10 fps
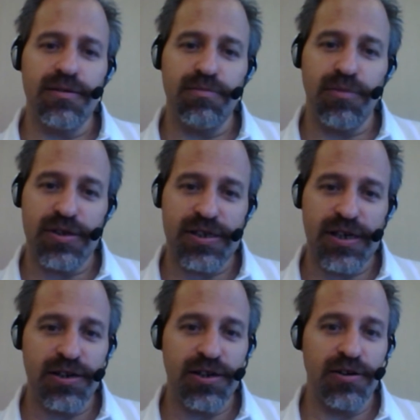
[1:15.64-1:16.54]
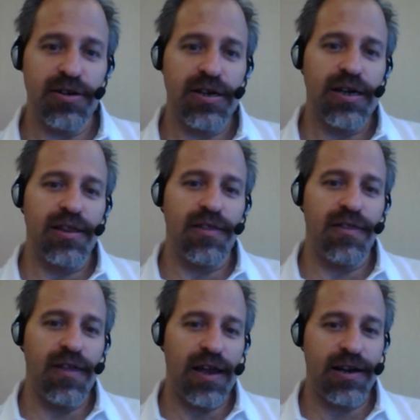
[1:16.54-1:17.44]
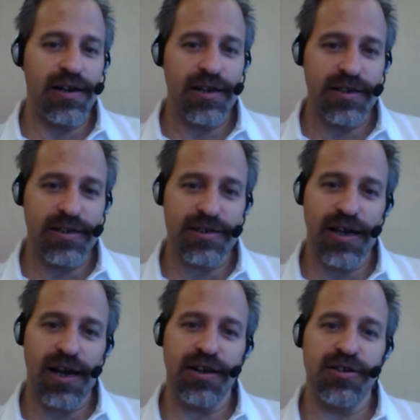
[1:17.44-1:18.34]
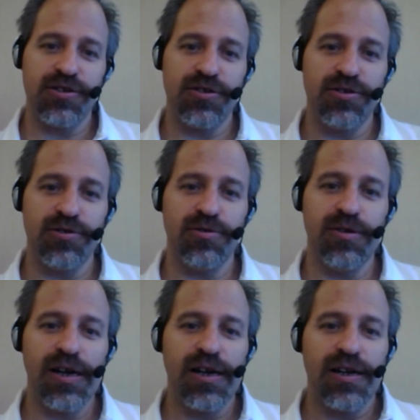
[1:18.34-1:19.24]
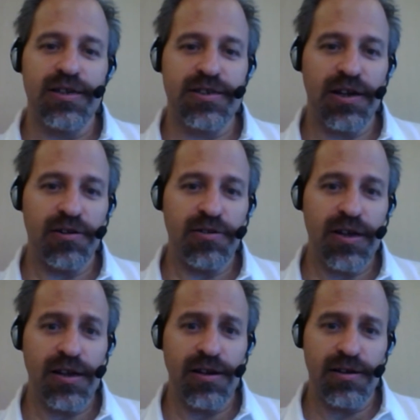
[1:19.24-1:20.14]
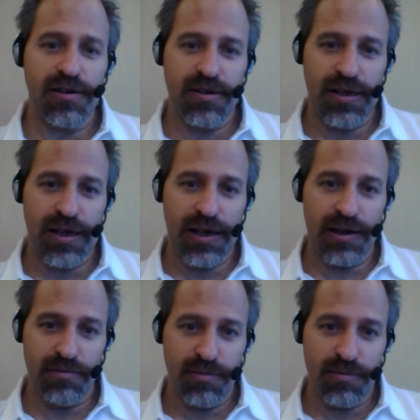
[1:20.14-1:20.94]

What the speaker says: Monsanto then decided to sell the